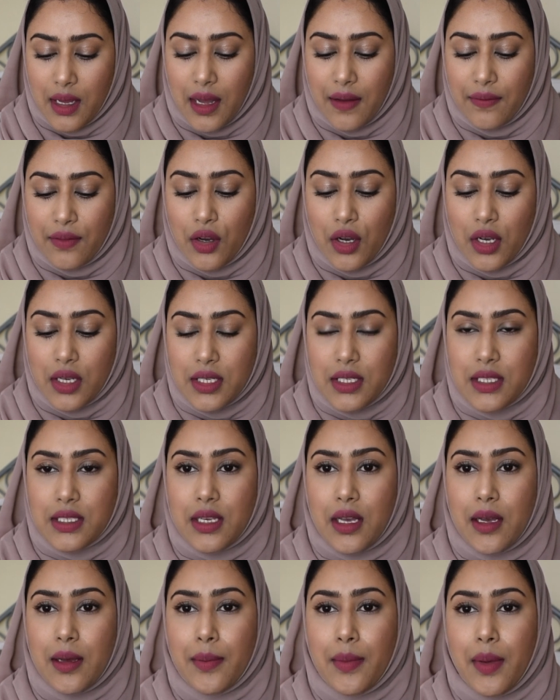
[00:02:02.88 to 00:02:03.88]
I've got
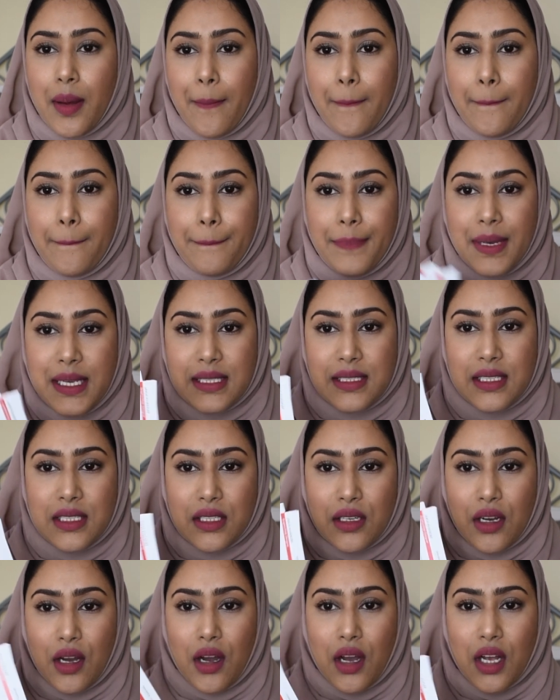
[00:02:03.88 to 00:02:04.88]
some
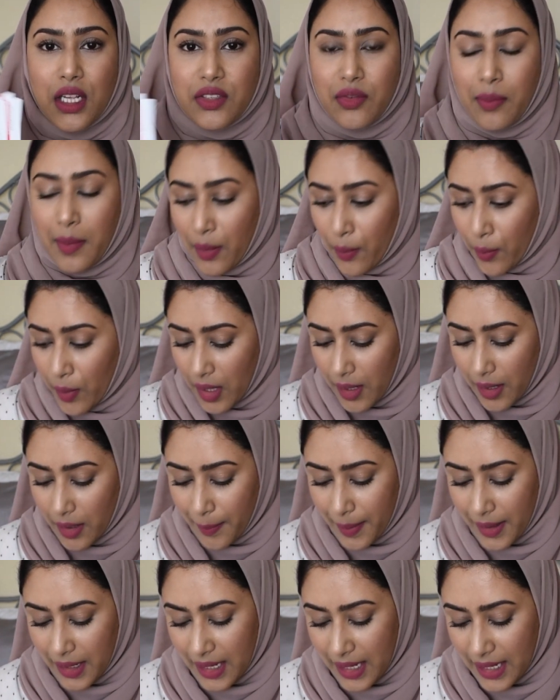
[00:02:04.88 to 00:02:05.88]
business cards for my
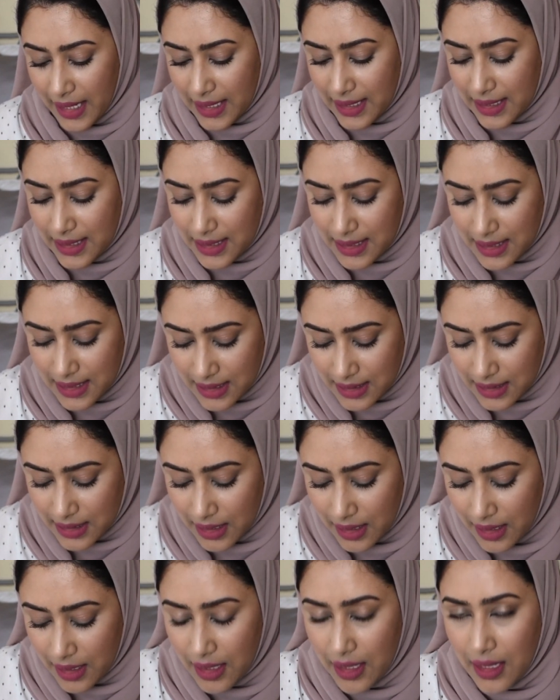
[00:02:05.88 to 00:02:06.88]
workplace.
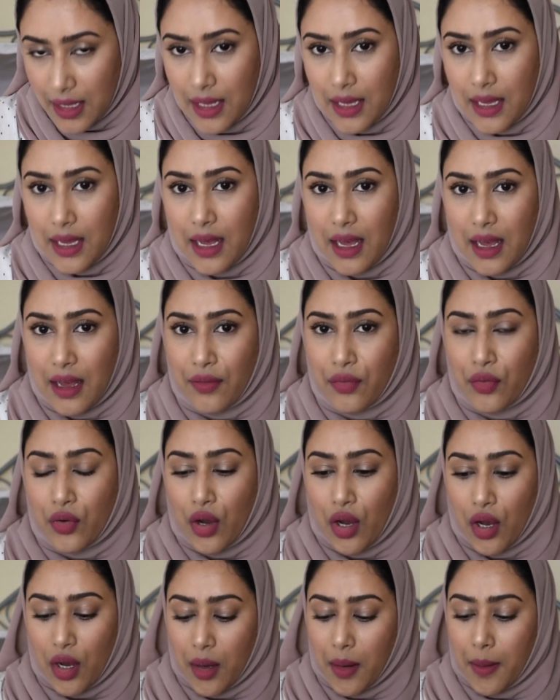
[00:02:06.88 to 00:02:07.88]
I've
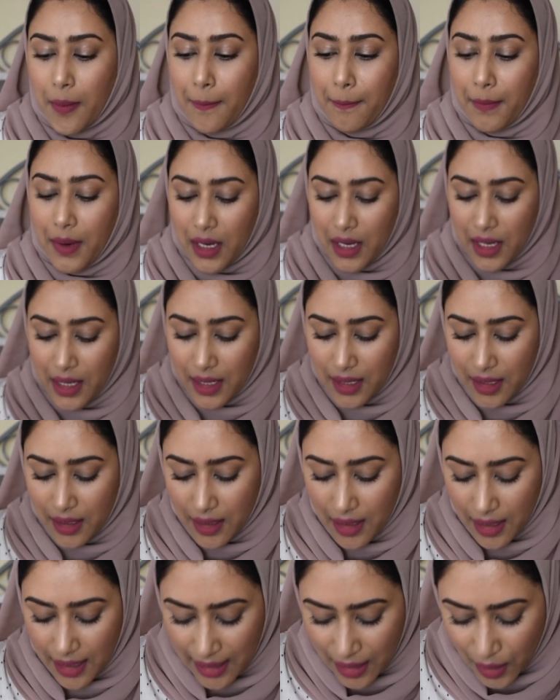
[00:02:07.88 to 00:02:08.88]
got
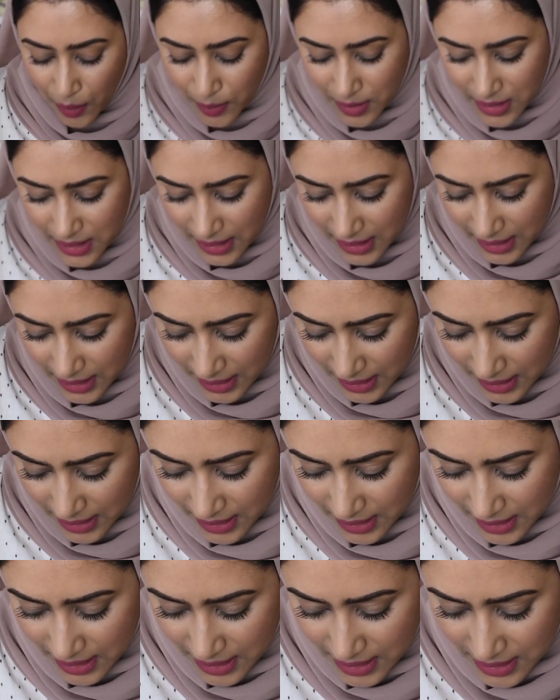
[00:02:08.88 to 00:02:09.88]
my house
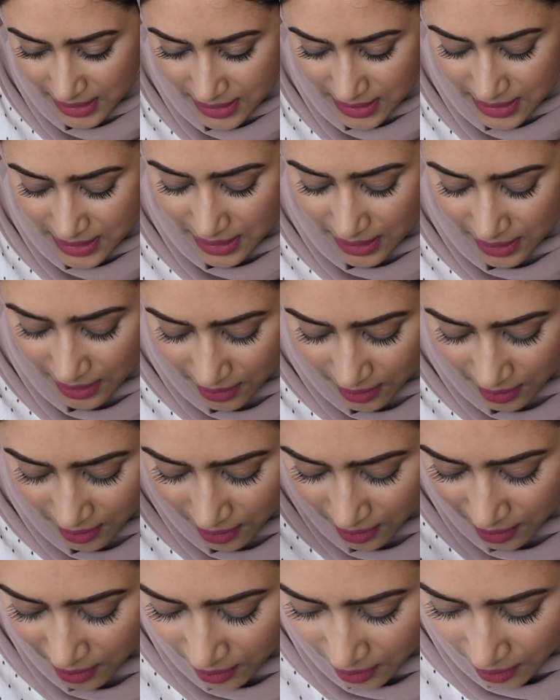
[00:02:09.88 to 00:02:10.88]
keys.
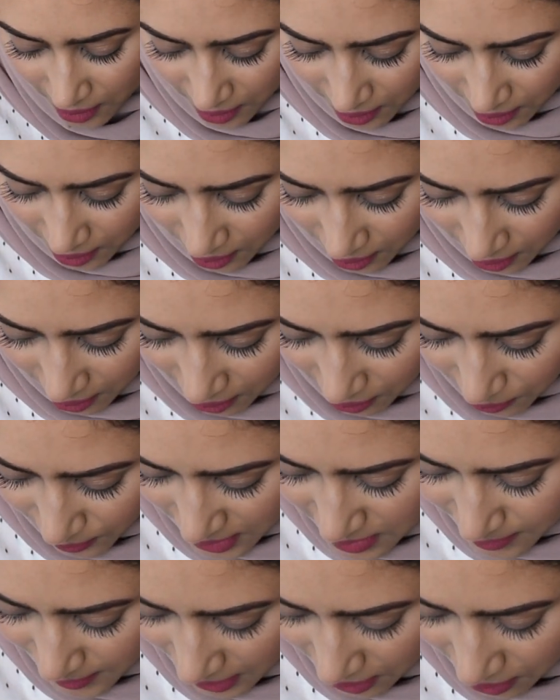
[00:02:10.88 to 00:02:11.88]
Oh,
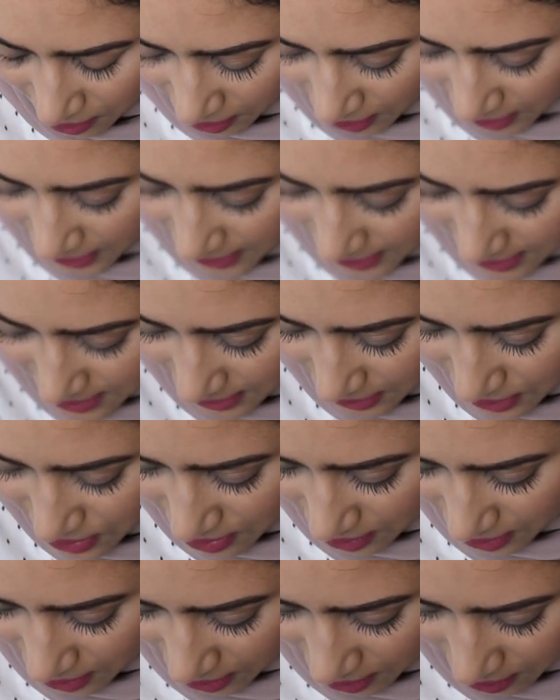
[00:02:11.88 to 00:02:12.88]
where's my car keys
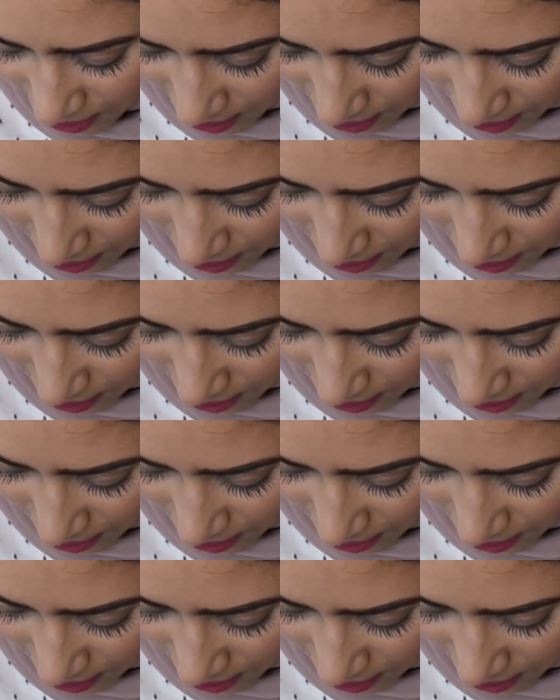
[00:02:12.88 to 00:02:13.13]
actually?